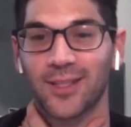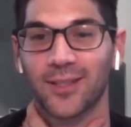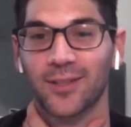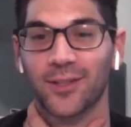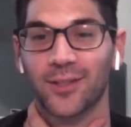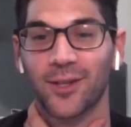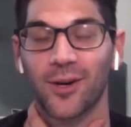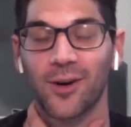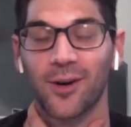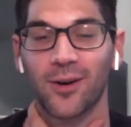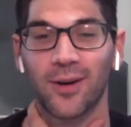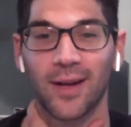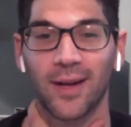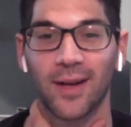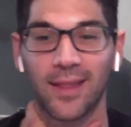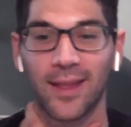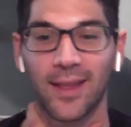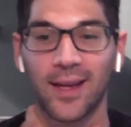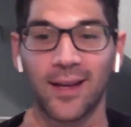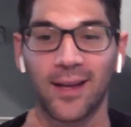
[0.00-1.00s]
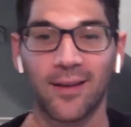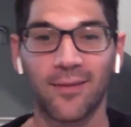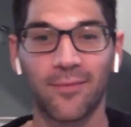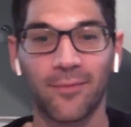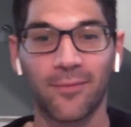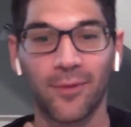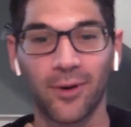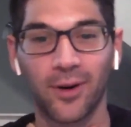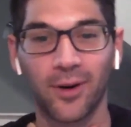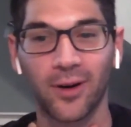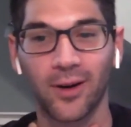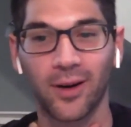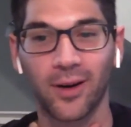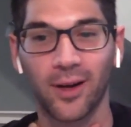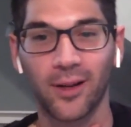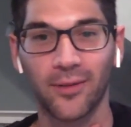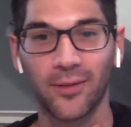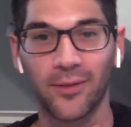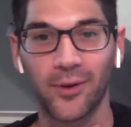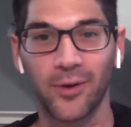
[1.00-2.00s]
So, and then for
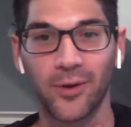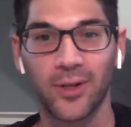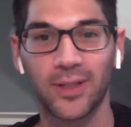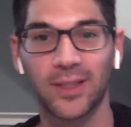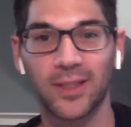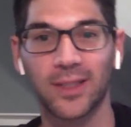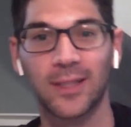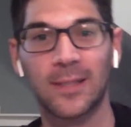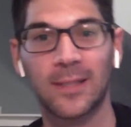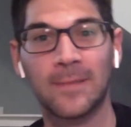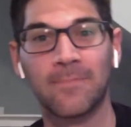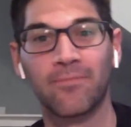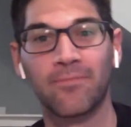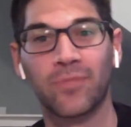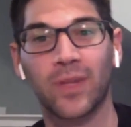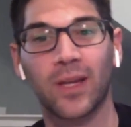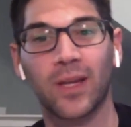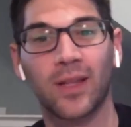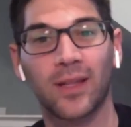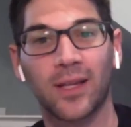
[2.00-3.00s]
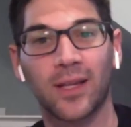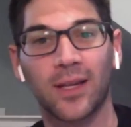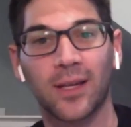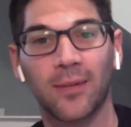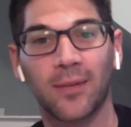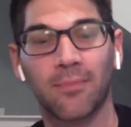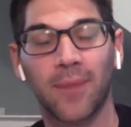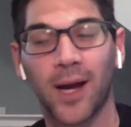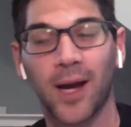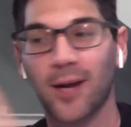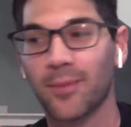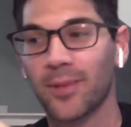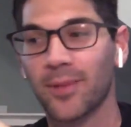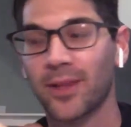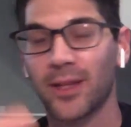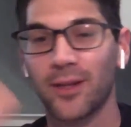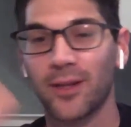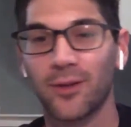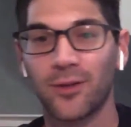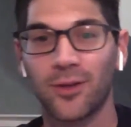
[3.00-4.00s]
all the viewers, on the bottom of
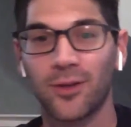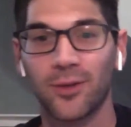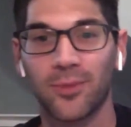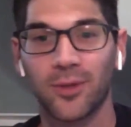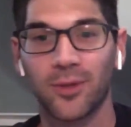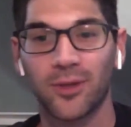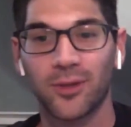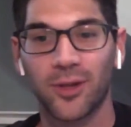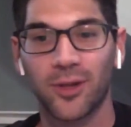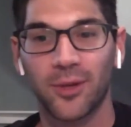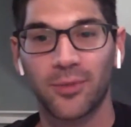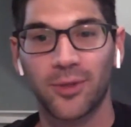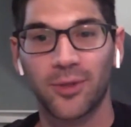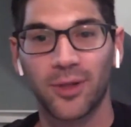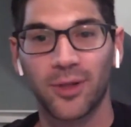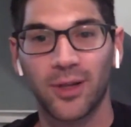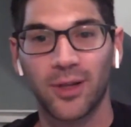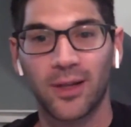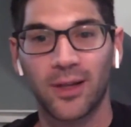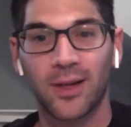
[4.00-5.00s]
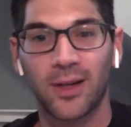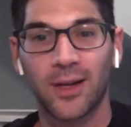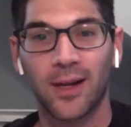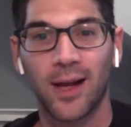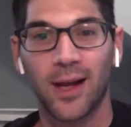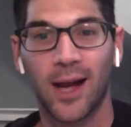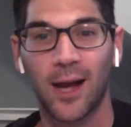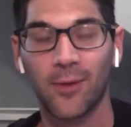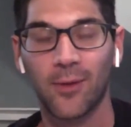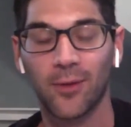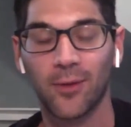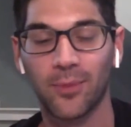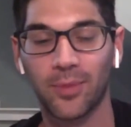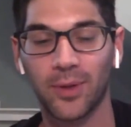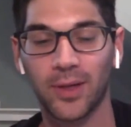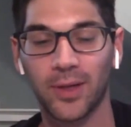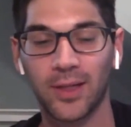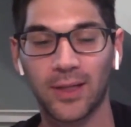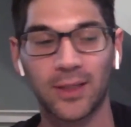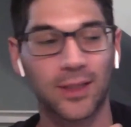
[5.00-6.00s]
the YouTube description, I will
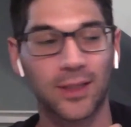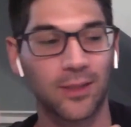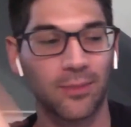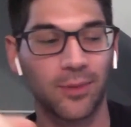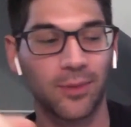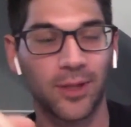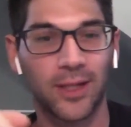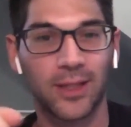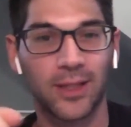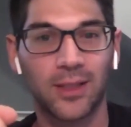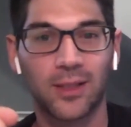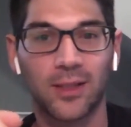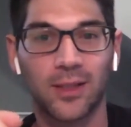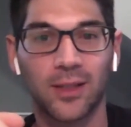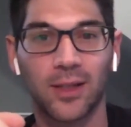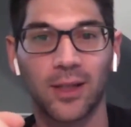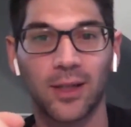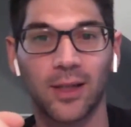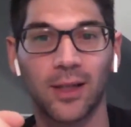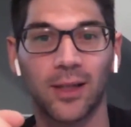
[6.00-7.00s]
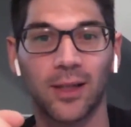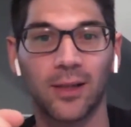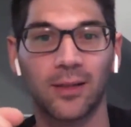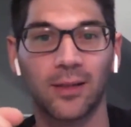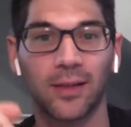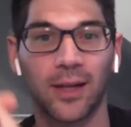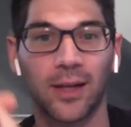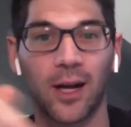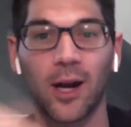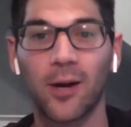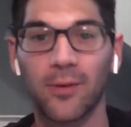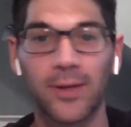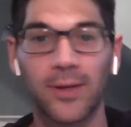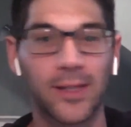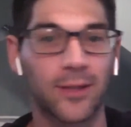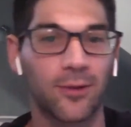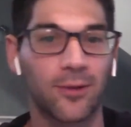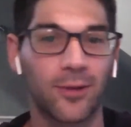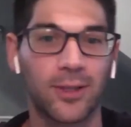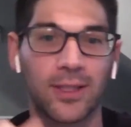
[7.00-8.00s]
put some links to like our
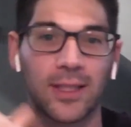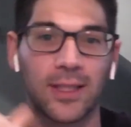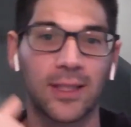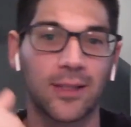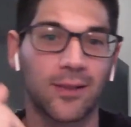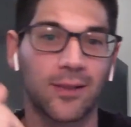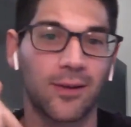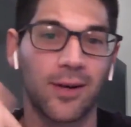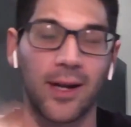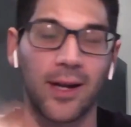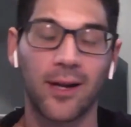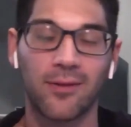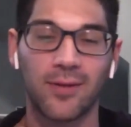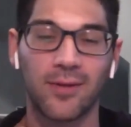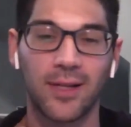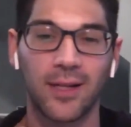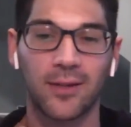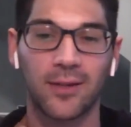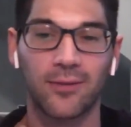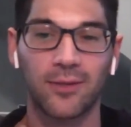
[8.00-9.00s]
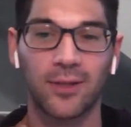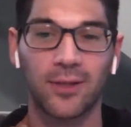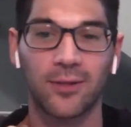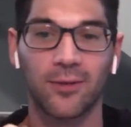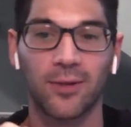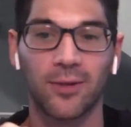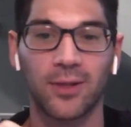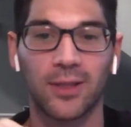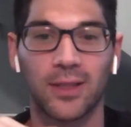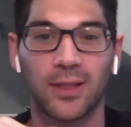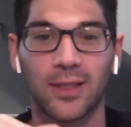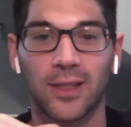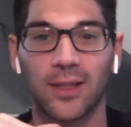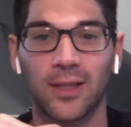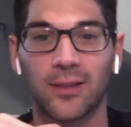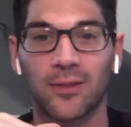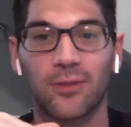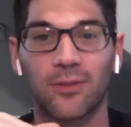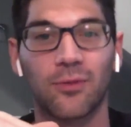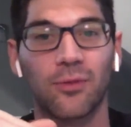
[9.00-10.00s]
resources or AOTA's resources
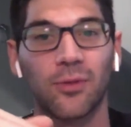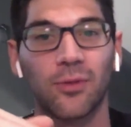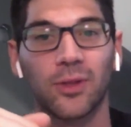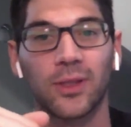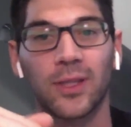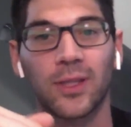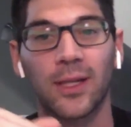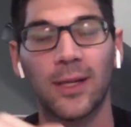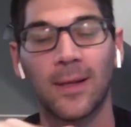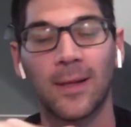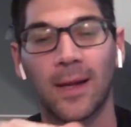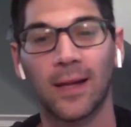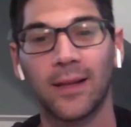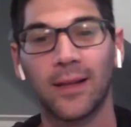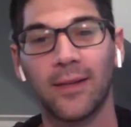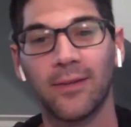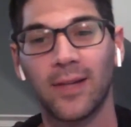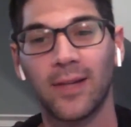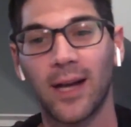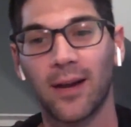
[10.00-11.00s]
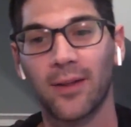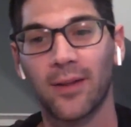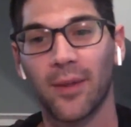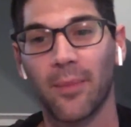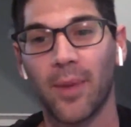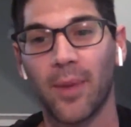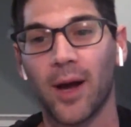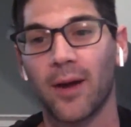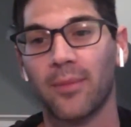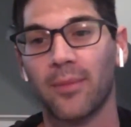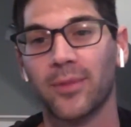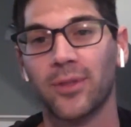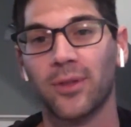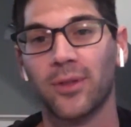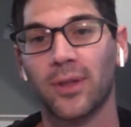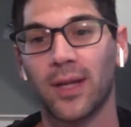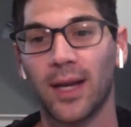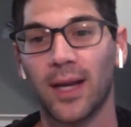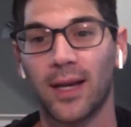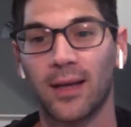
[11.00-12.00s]
on schools. I'll leave it down at the bottom so
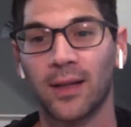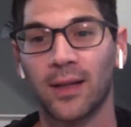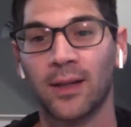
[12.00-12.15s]
you can kind